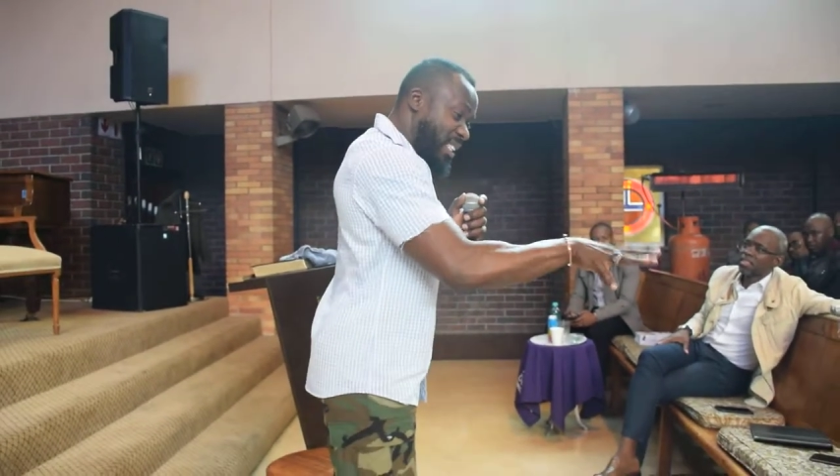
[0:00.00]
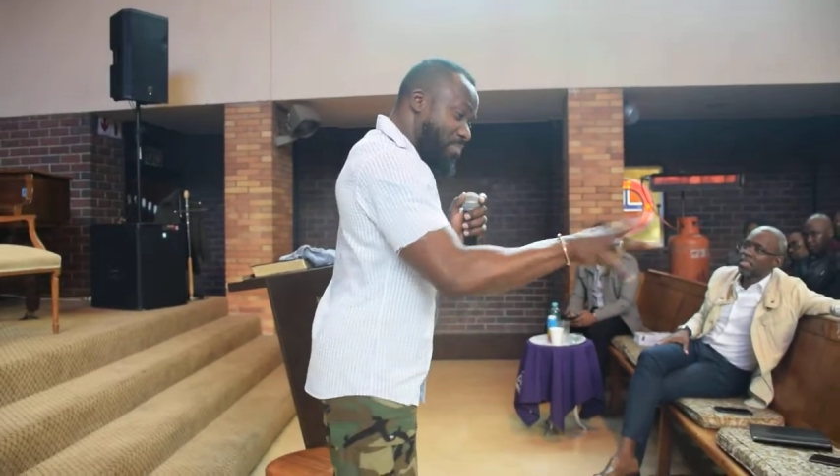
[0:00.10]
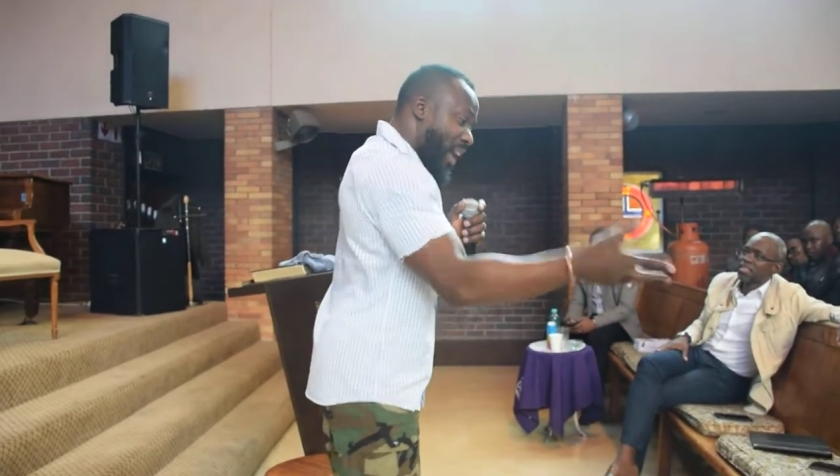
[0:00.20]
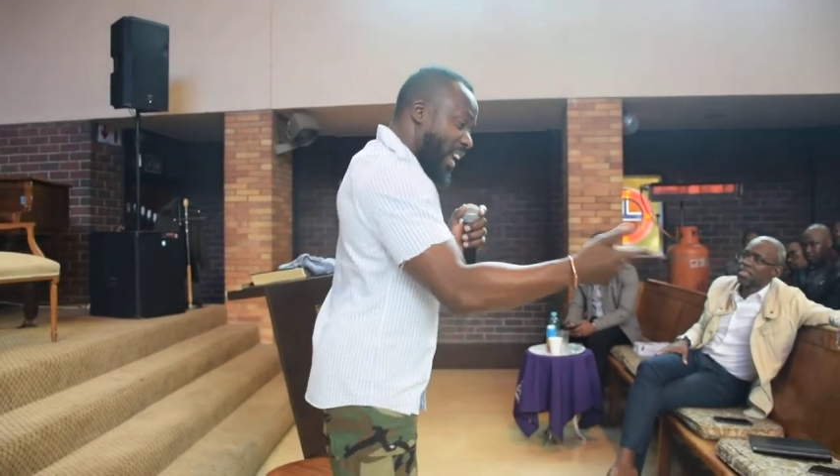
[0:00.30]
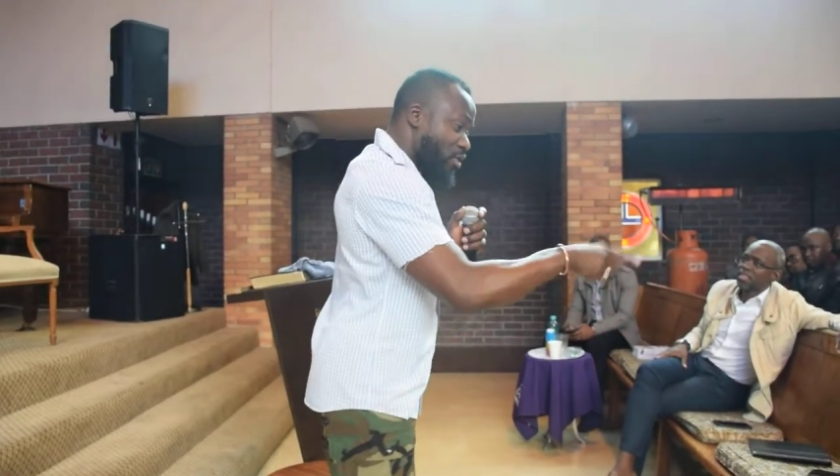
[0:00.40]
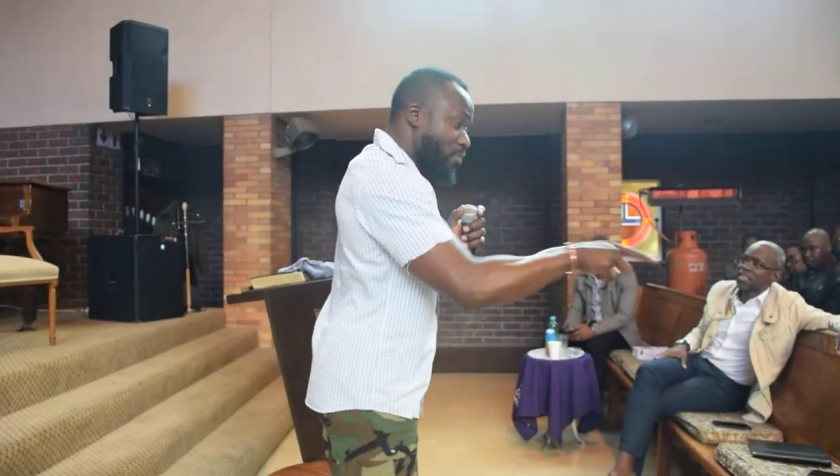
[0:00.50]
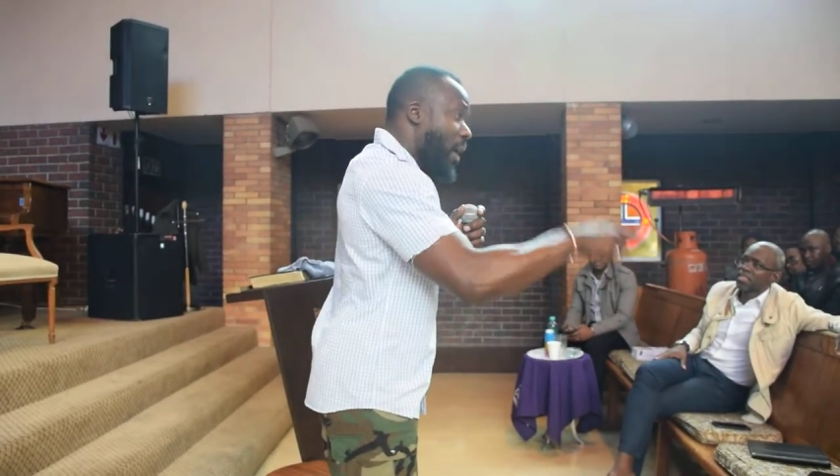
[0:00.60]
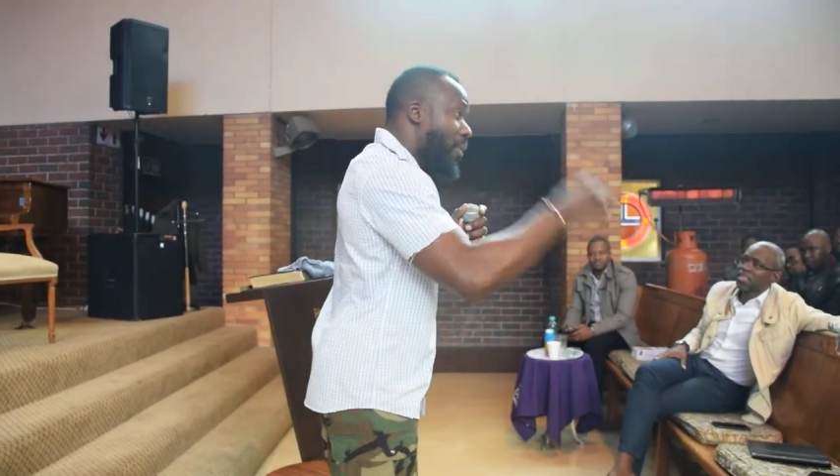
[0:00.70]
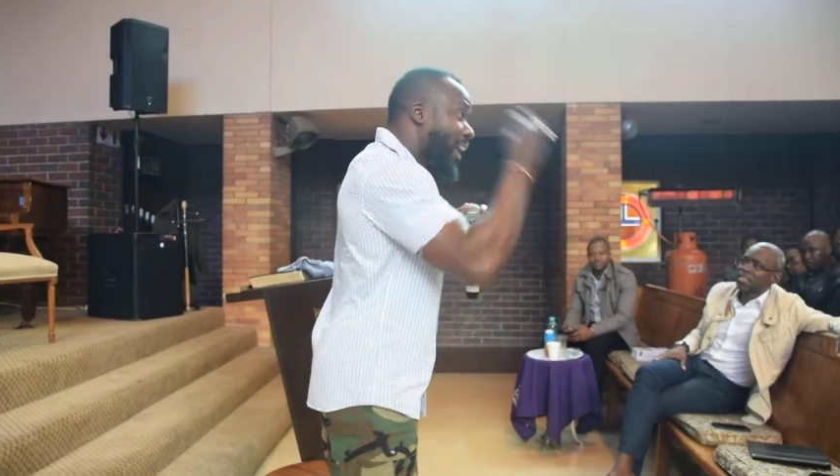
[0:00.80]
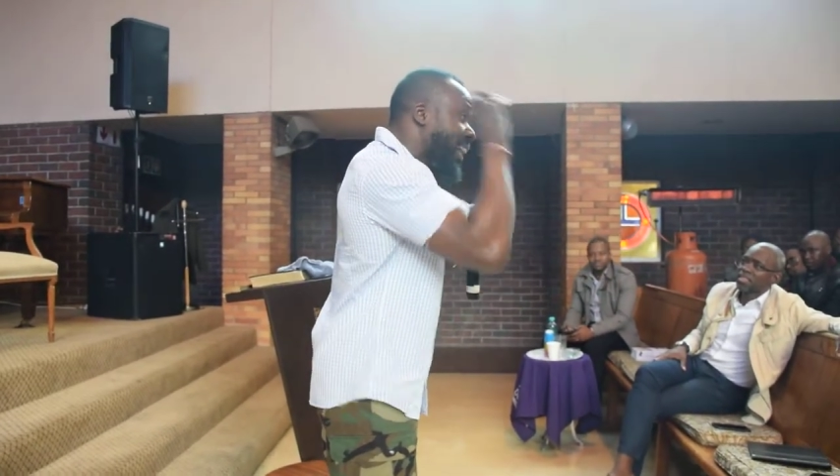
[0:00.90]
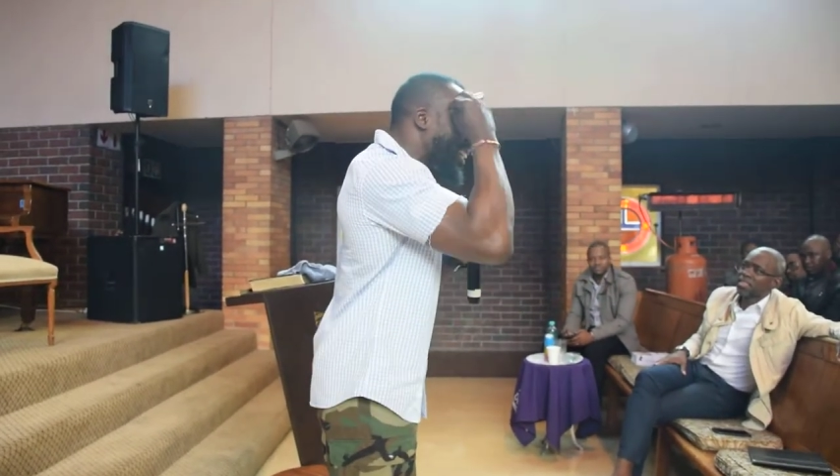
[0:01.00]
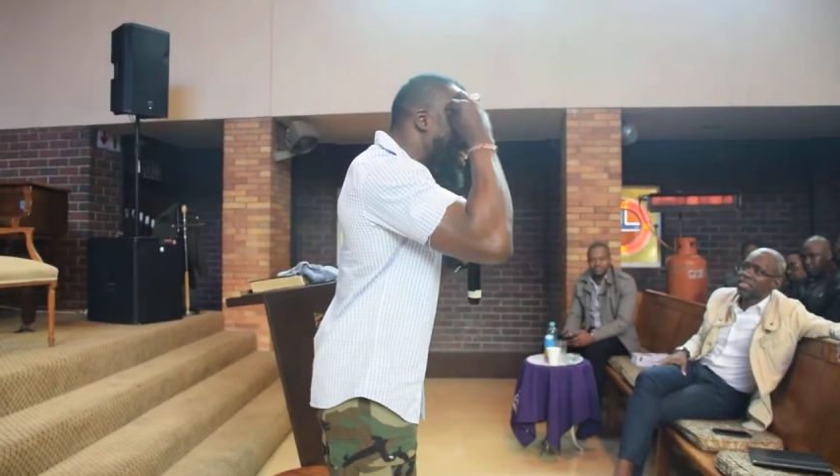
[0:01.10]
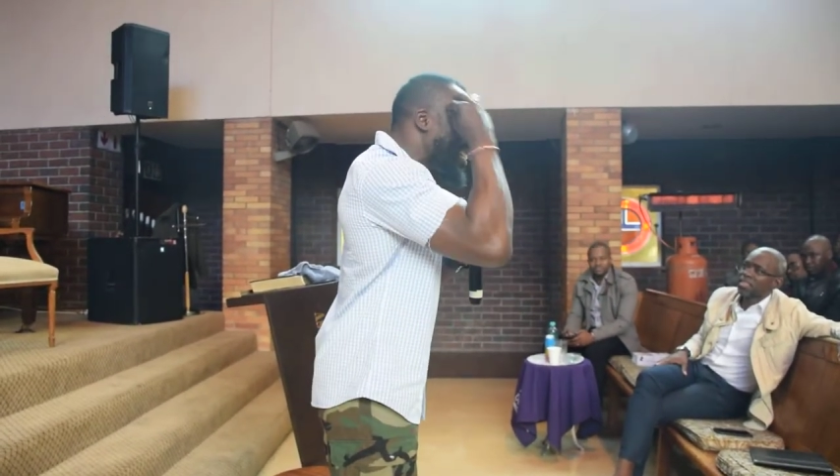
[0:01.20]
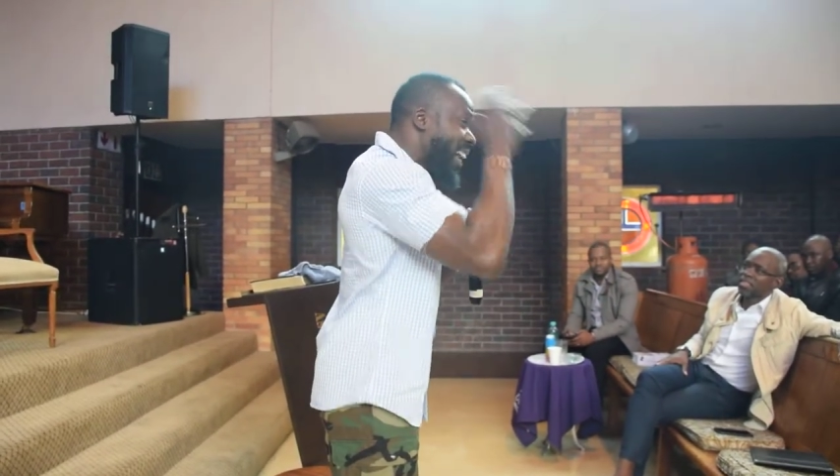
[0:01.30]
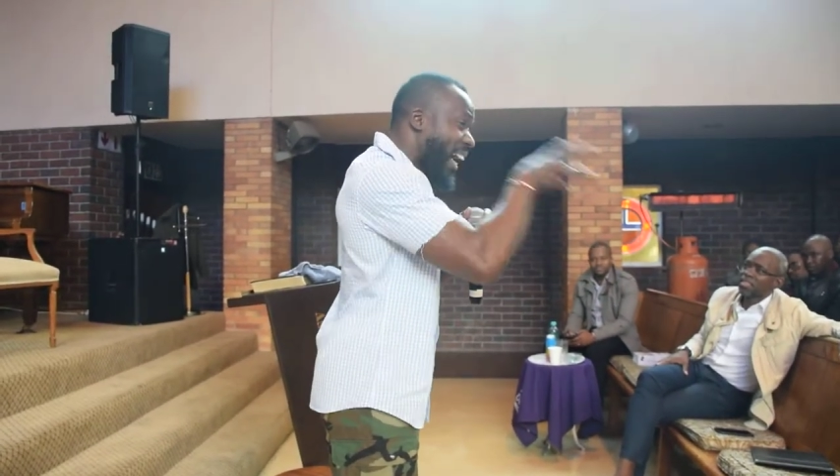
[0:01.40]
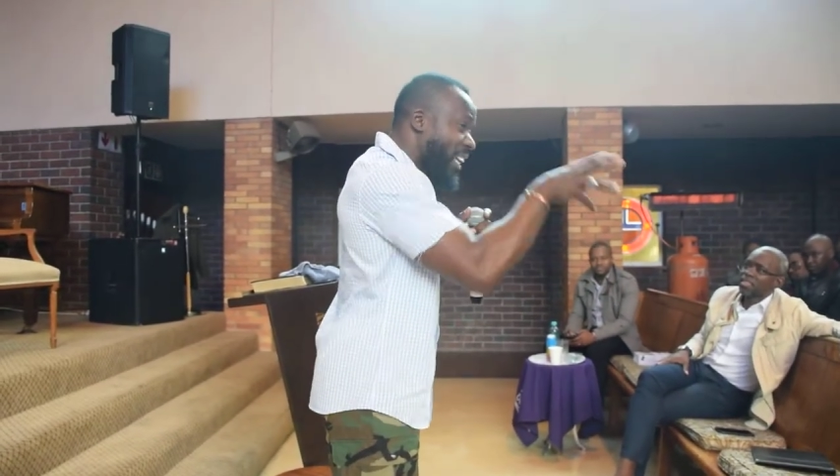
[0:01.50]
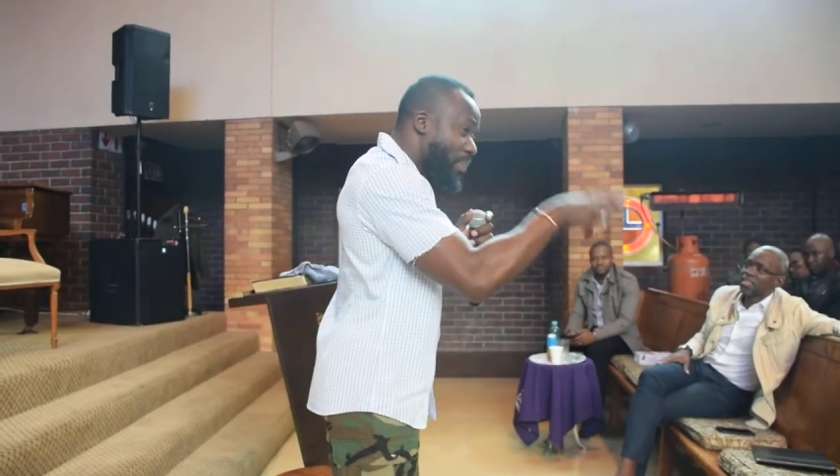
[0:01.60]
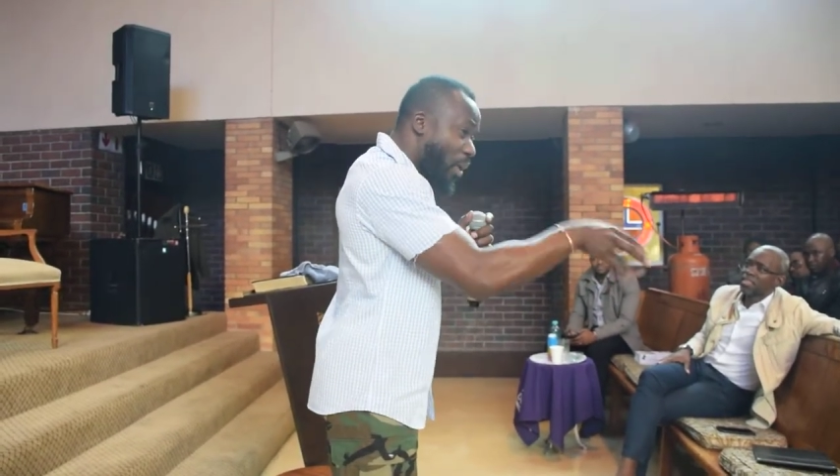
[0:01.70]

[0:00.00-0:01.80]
the balance of power and raise the caliber